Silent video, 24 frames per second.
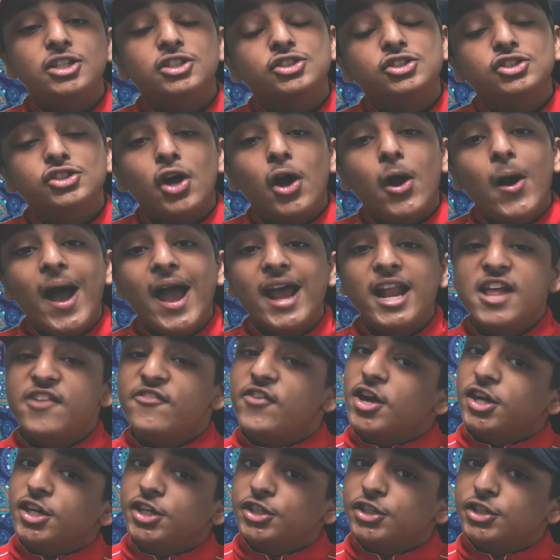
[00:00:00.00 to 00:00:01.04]
So, any
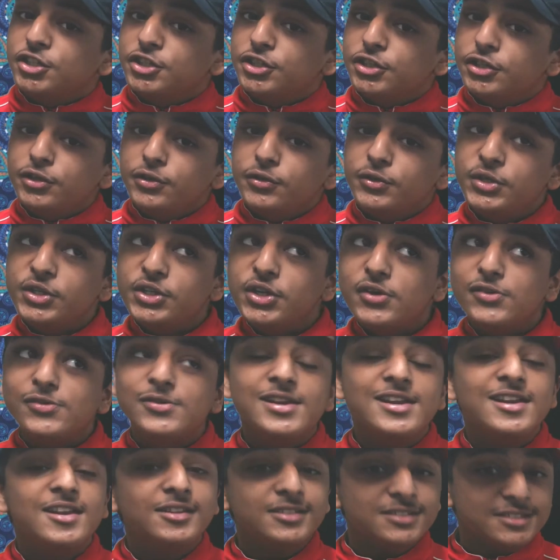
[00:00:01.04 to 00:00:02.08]
further ado, you know,
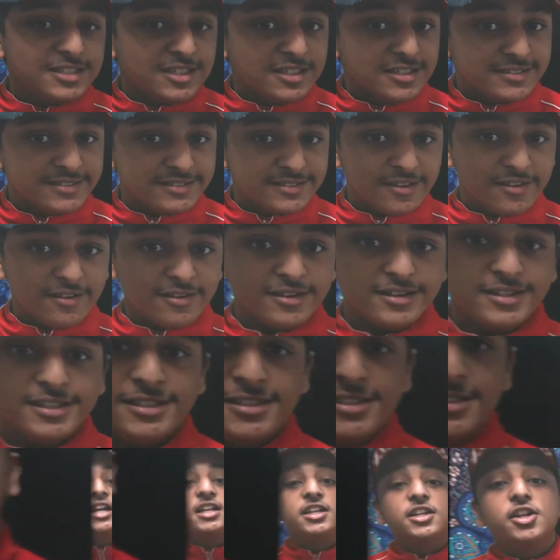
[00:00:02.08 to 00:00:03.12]
let's get
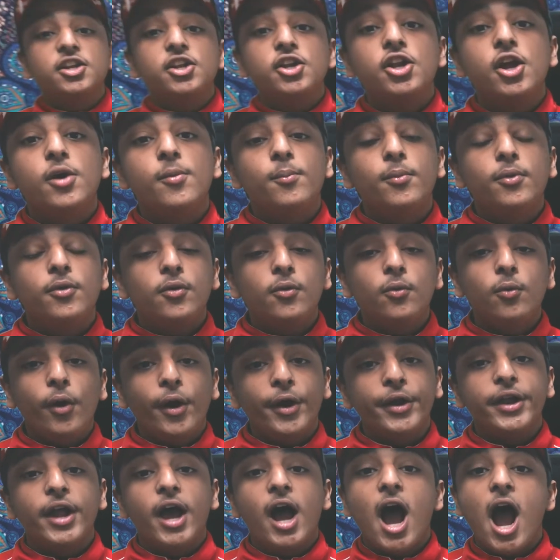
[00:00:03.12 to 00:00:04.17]
started. Fact number
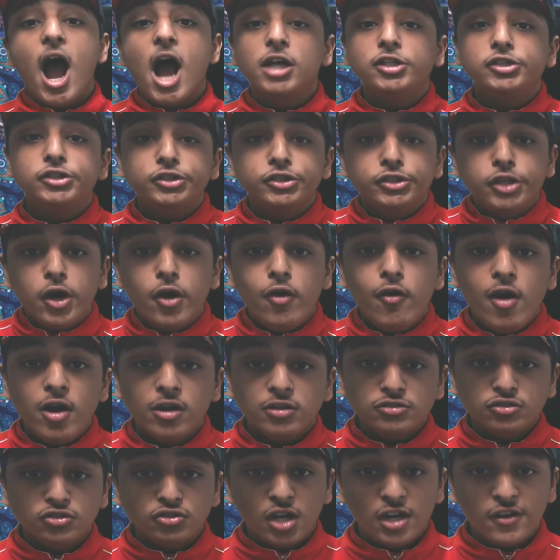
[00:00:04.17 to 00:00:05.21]
one, I don't know
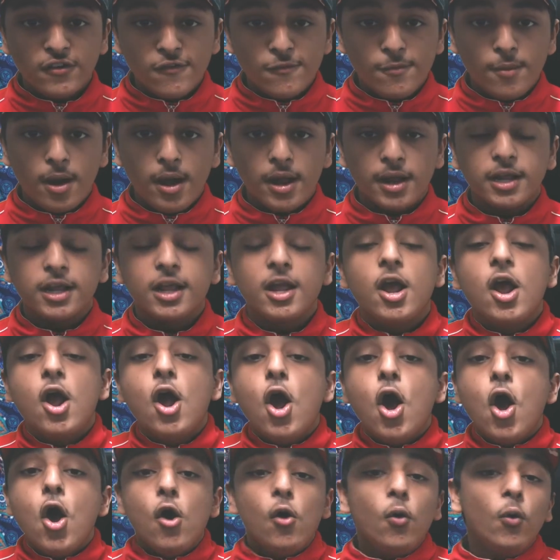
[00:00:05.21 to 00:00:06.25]
how to drive a bike.
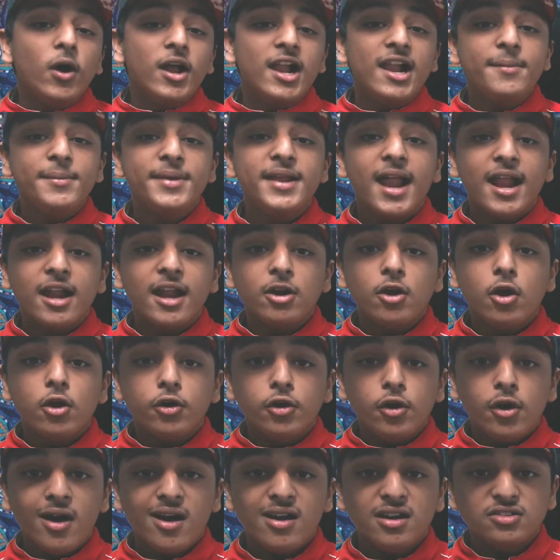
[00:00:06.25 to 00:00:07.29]
Well, I mean, I don't
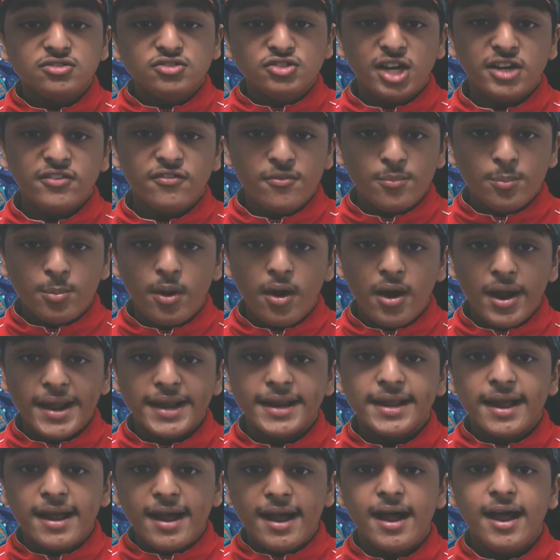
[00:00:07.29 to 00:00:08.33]
know how to drive a
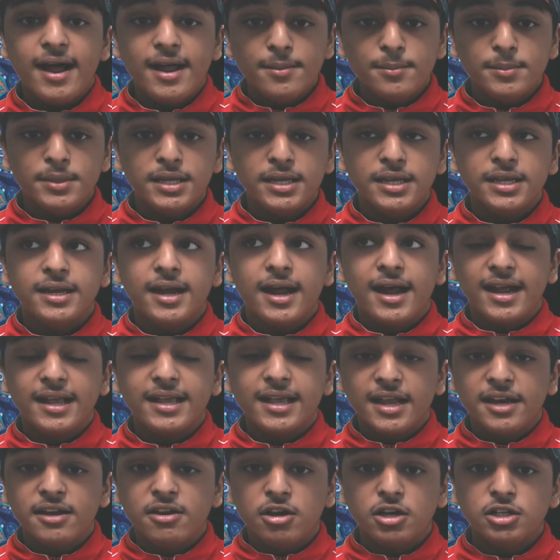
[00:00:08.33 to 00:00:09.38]
bike. I mean, I
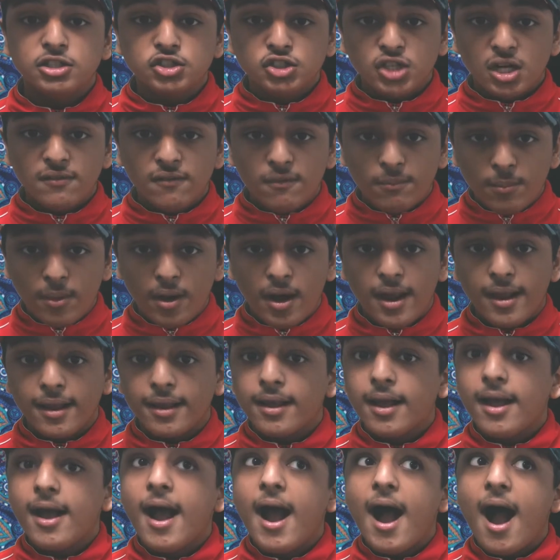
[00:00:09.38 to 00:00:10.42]
cannot drive a
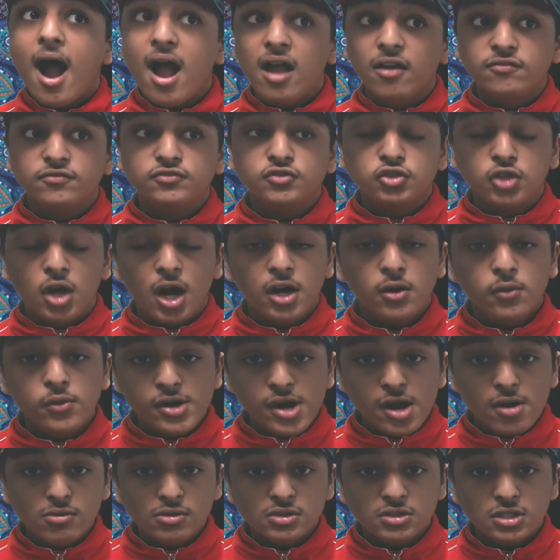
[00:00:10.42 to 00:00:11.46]
bike. I've tried
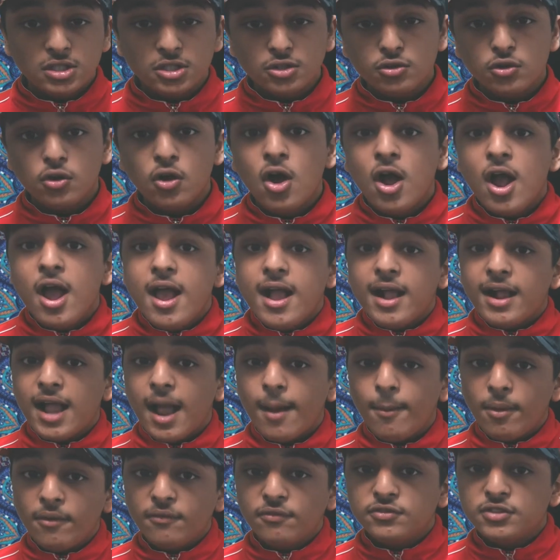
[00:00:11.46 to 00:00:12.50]
when I was little,
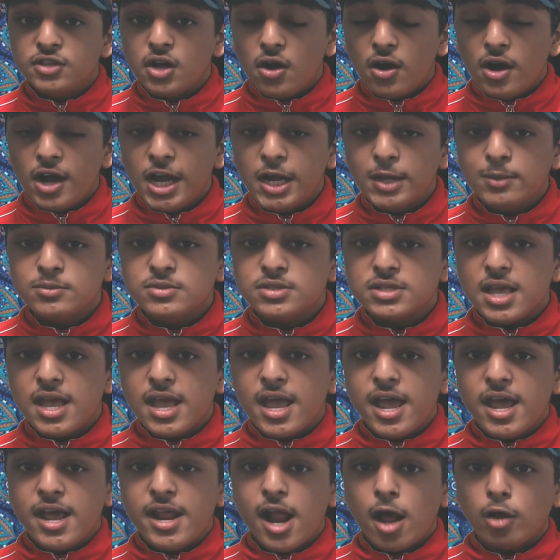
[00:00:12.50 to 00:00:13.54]
couple of times,
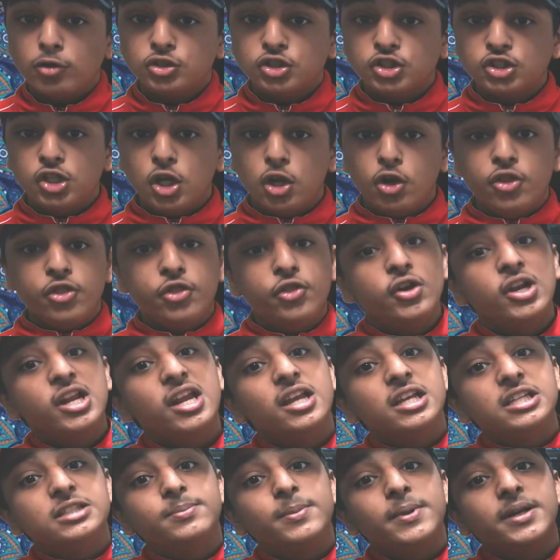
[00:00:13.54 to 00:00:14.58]
and I was just told three
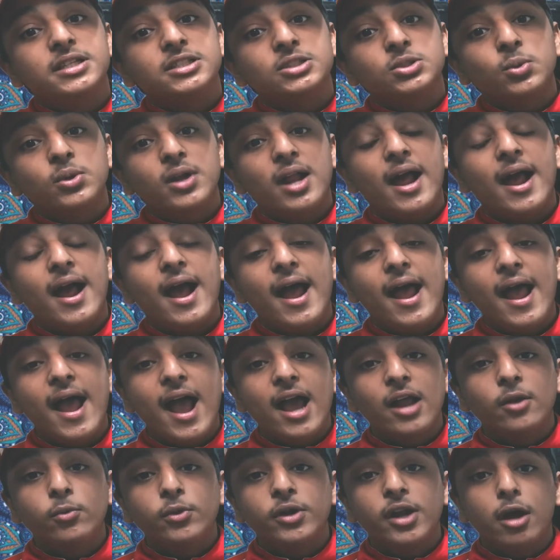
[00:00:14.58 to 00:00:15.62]
experiences when I
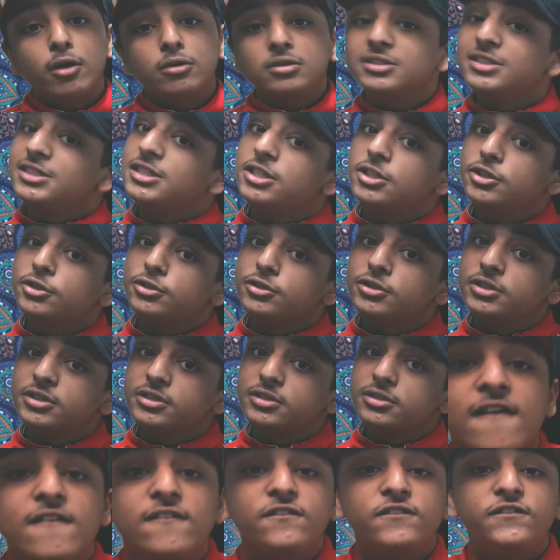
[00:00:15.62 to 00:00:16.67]
had when I was little.
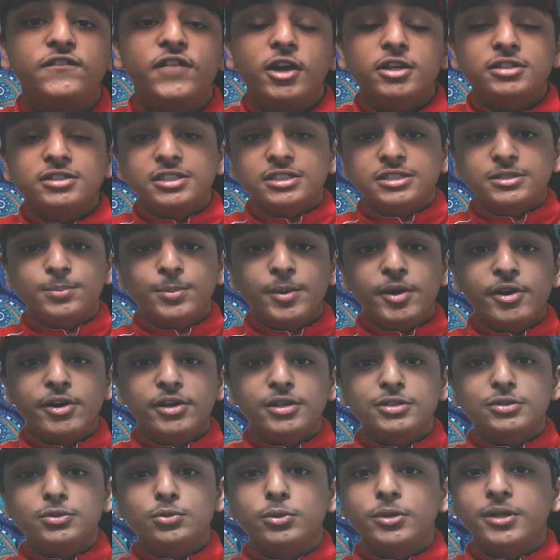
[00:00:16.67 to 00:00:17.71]
First
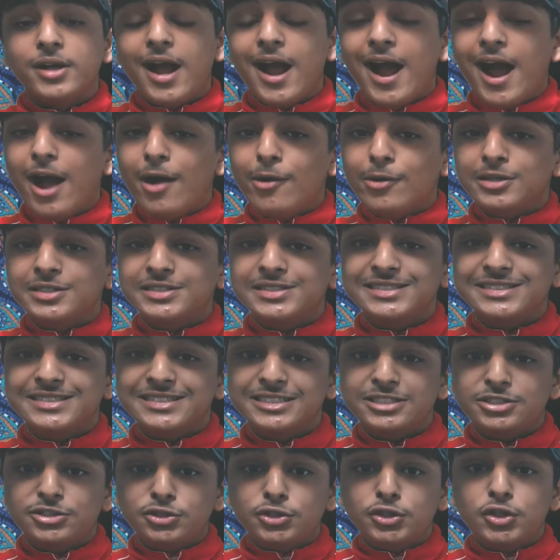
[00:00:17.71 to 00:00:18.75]
experience when I was
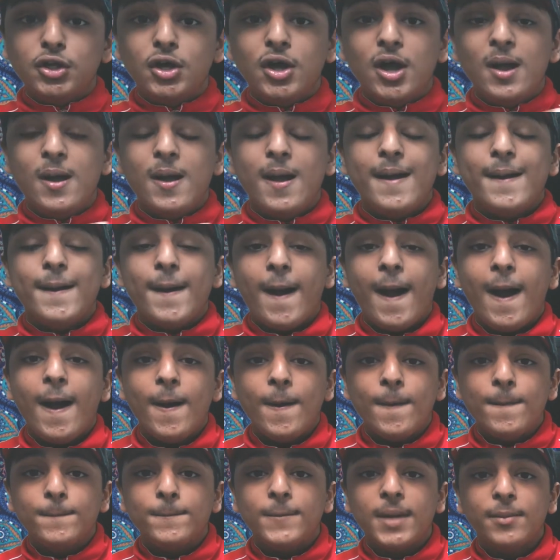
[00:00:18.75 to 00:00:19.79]
little,
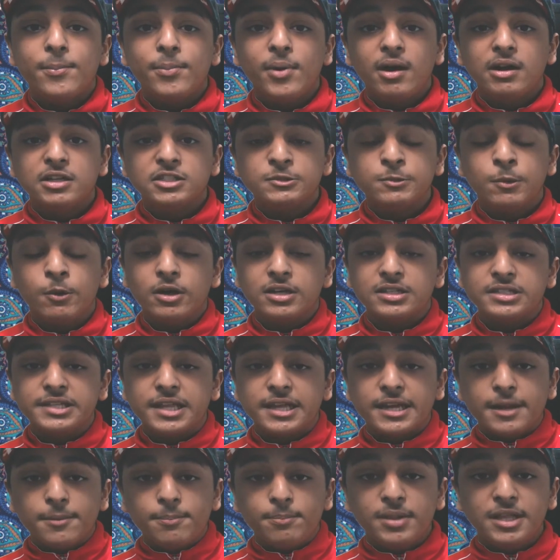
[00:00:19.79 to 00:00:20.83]
my parents put us
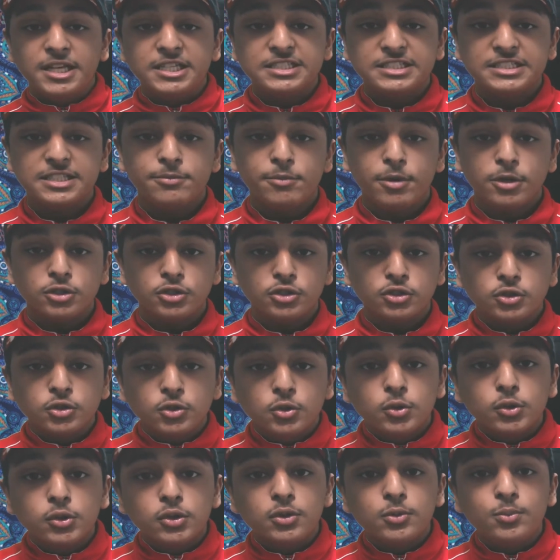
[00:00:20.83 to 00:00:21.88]
like a place similar to
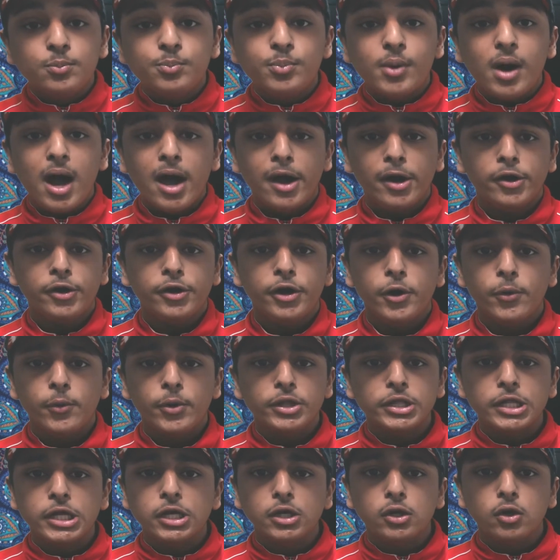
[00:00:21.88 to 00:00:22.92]
school, but I don't know
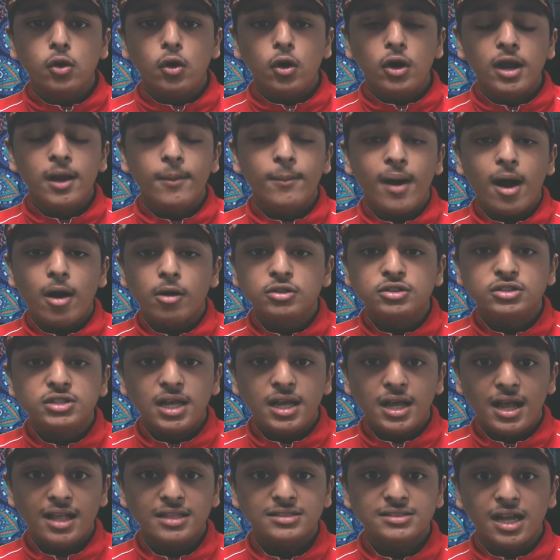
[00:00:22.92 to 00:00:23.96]
what they call it. But I was
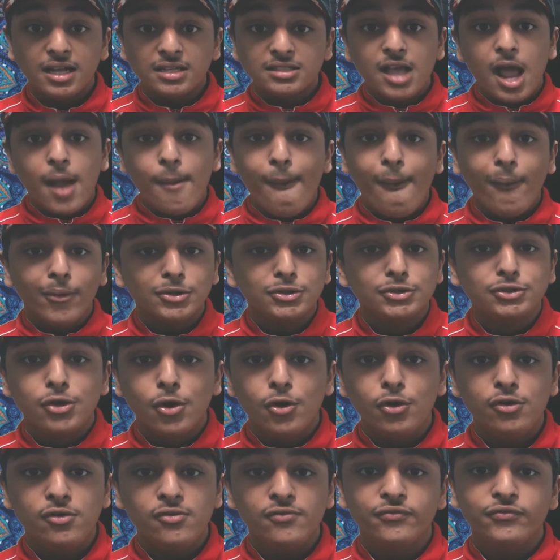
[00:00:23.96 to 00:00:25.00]
at that time, I was
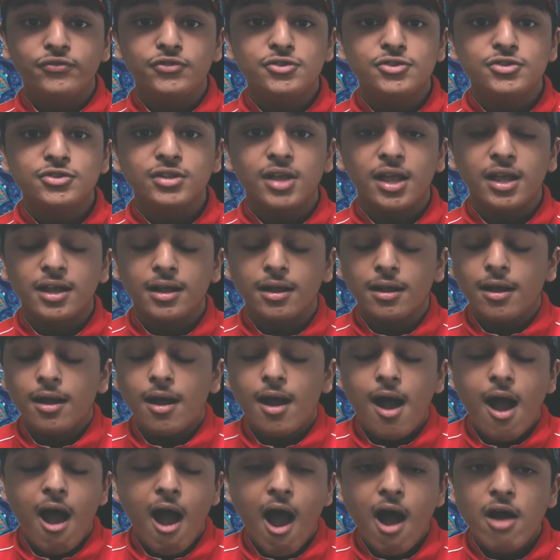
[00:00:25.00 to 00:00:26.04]
so confused. Like,
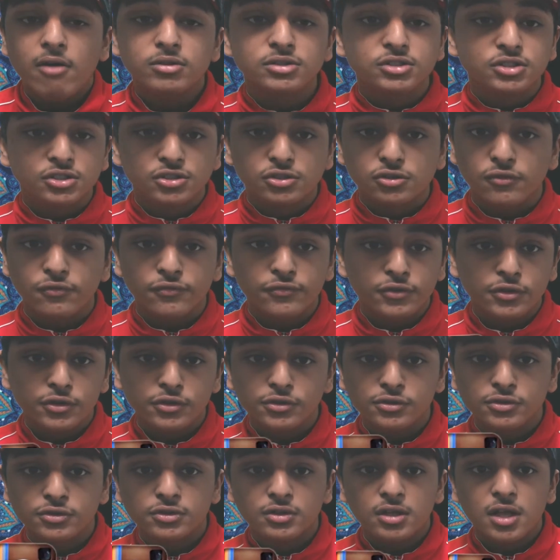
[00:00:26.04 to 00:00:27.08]
I was just
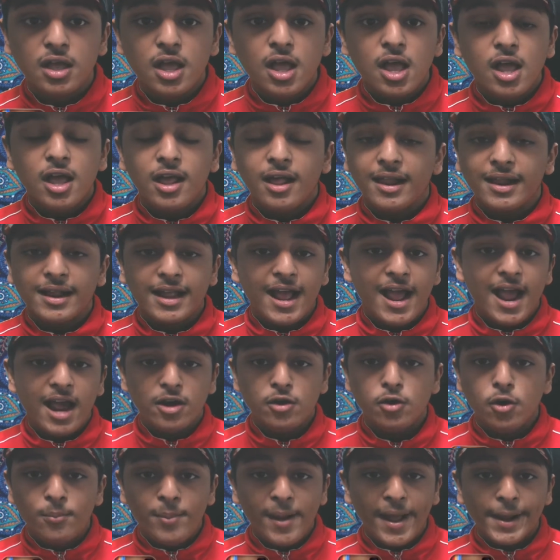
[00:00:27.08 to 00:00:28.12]
confused. Like, I
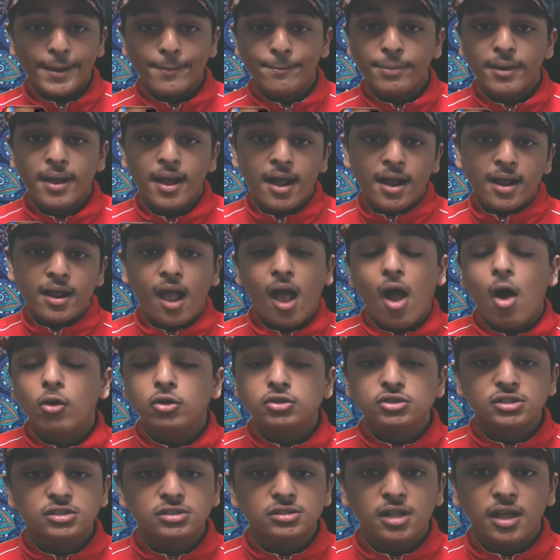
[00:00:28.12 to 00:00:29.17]
had no backpack. I
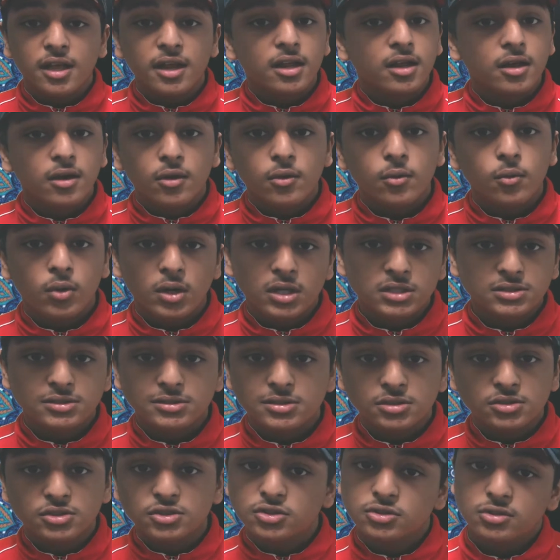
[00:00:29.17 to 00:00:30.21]
was just like, what?
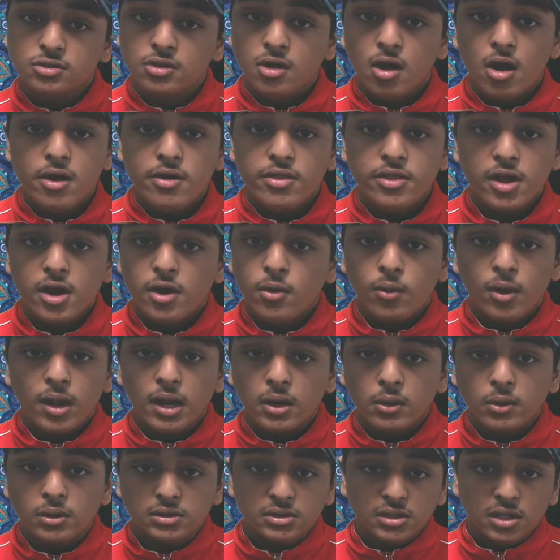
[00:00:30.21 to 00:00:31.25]
To just go there?
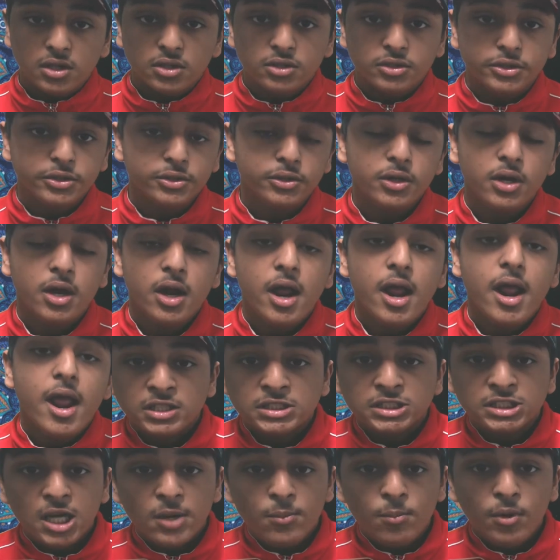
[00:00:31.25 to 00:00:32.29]
Like, what are you?
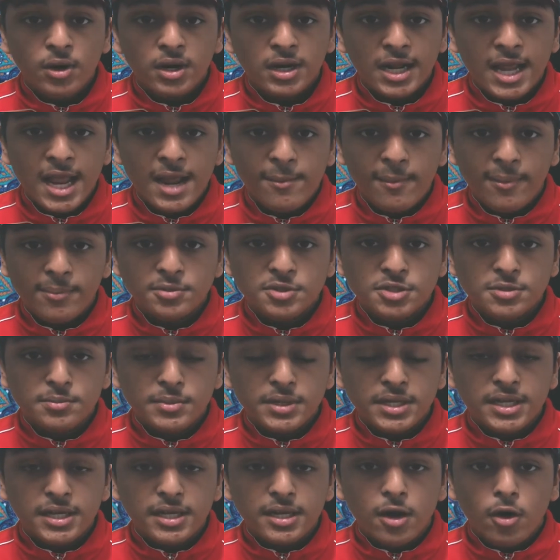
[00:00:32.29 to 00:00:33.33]
Yeah, someone came up to
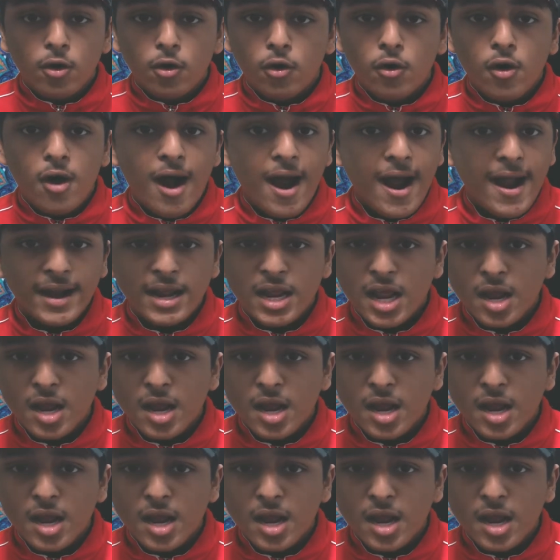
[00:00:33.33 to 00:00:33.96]
me, or I